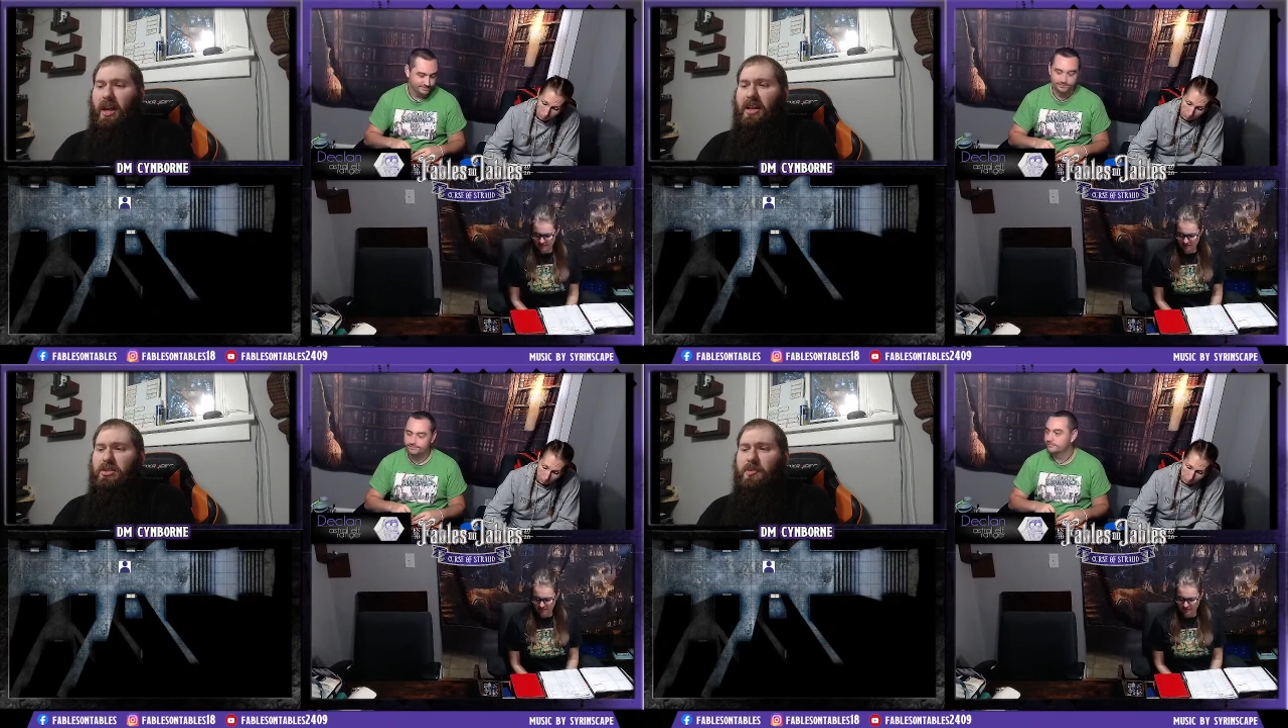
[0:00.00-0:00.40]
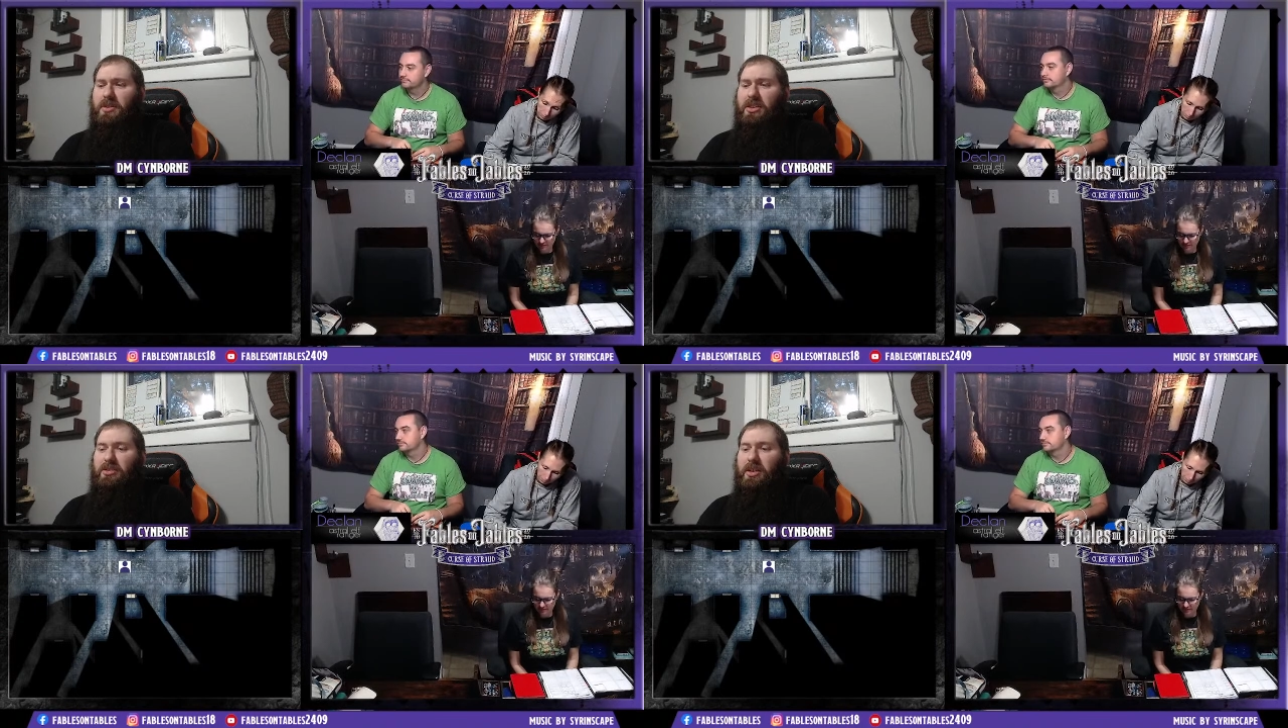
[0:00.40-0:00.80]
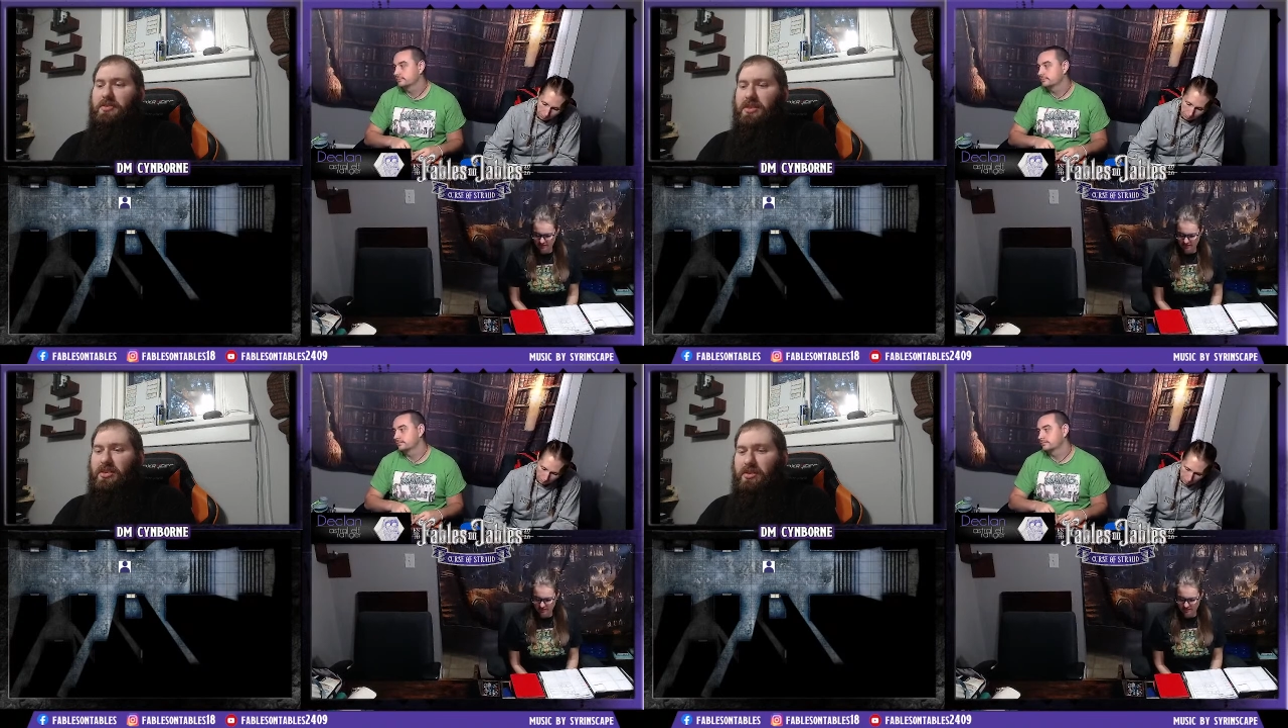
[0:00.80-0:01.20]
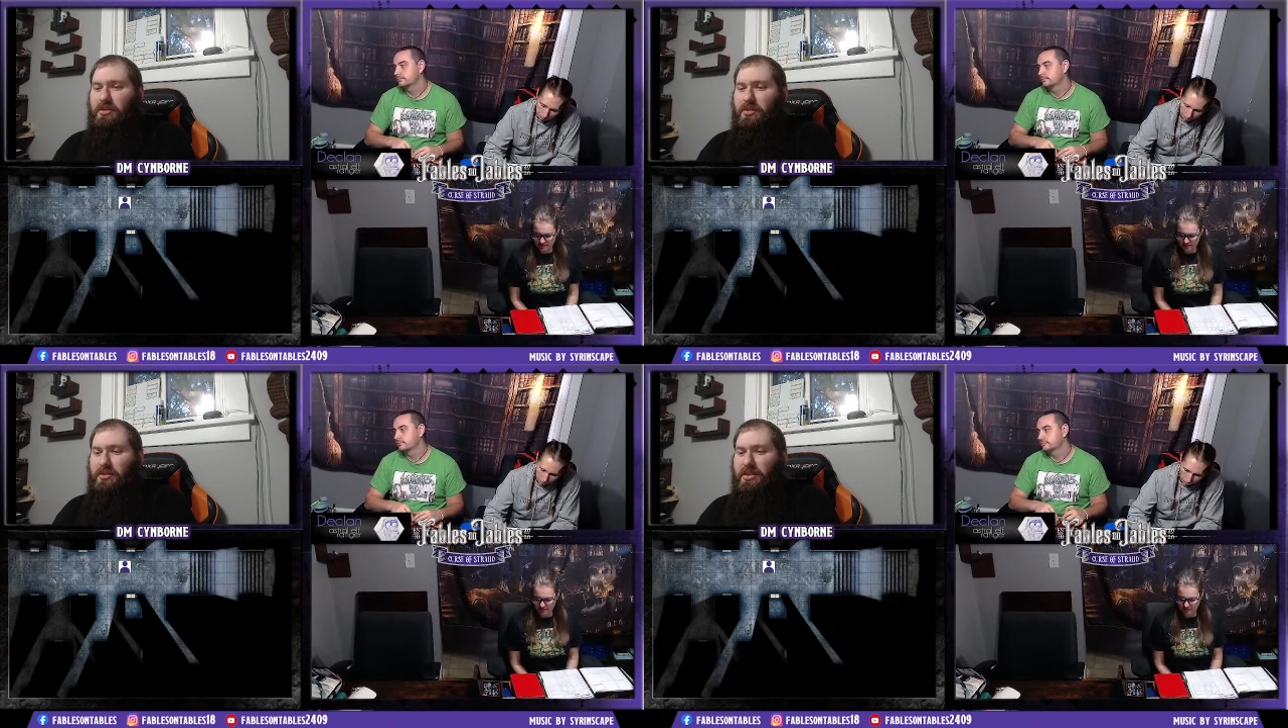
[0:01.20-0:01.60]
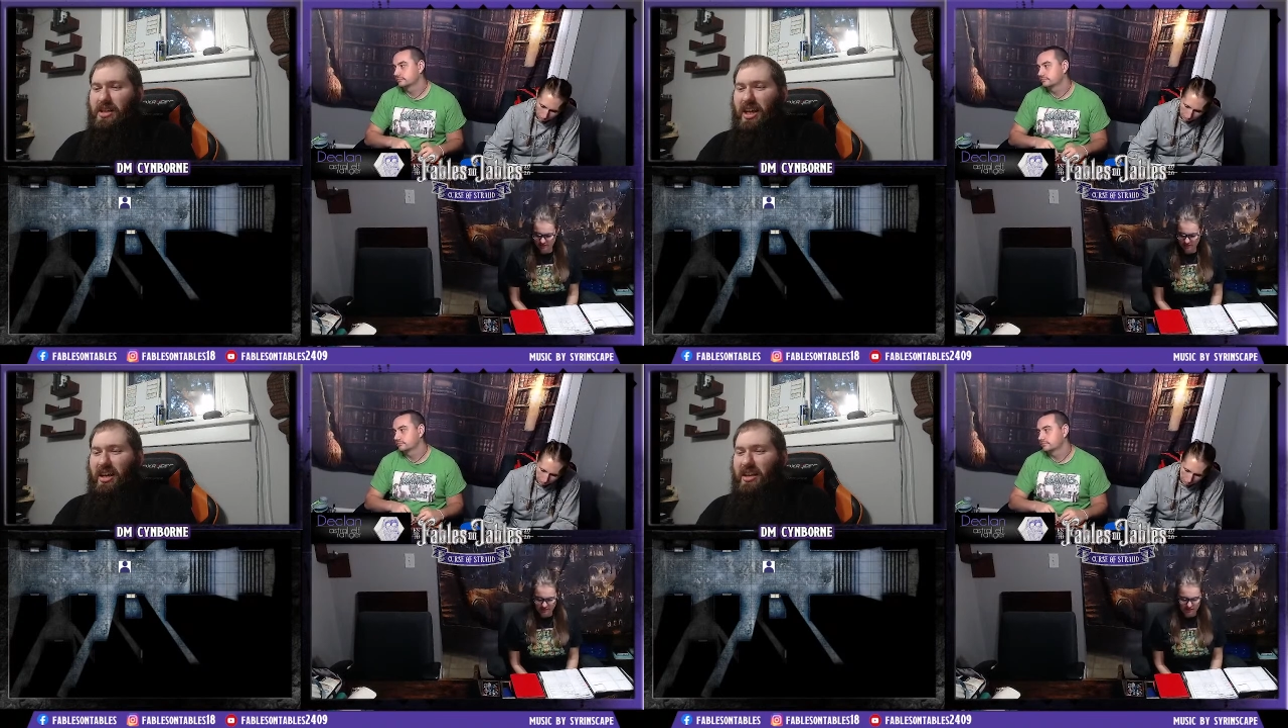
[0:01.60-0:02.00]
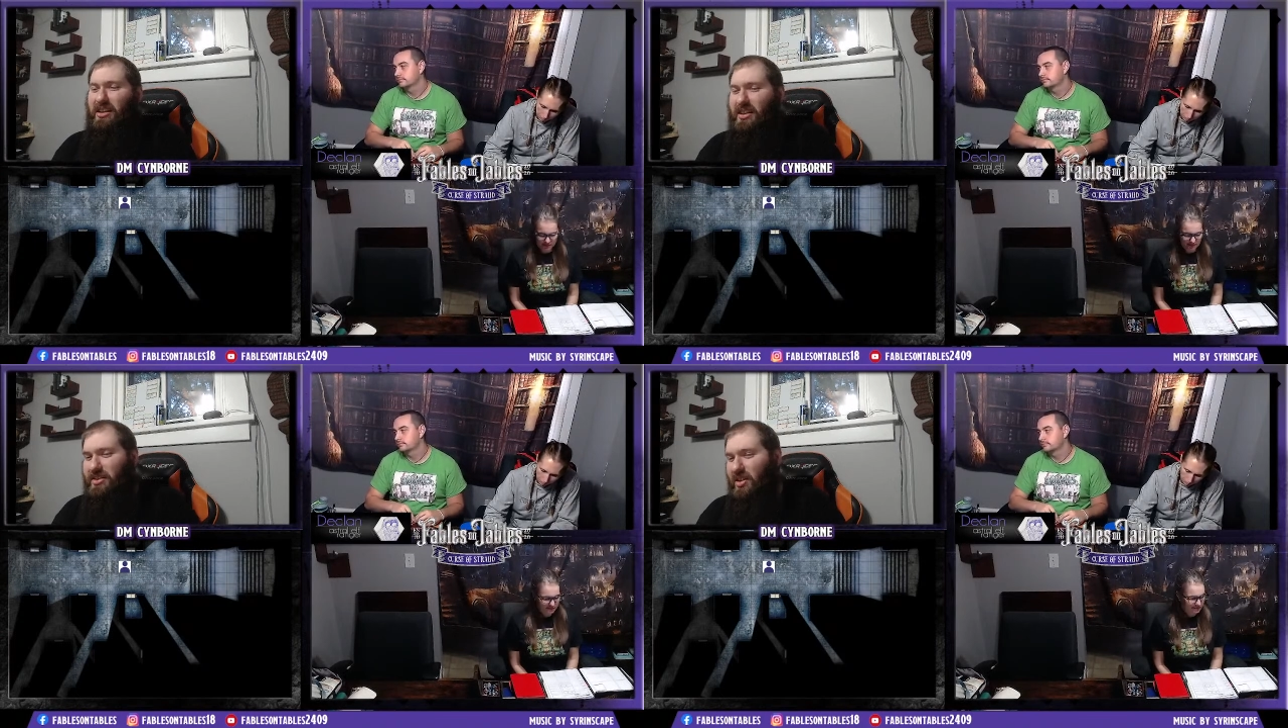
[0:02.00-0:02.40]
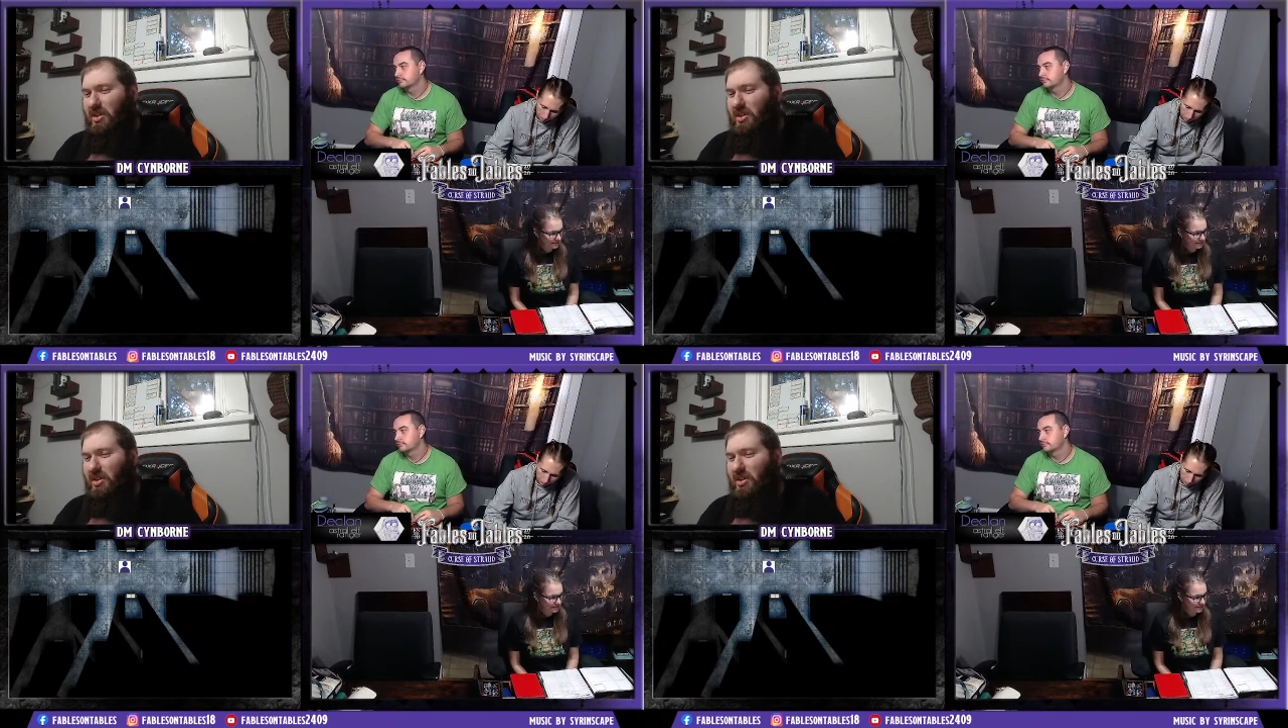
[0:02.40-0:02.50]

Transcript: As you open the crypt, this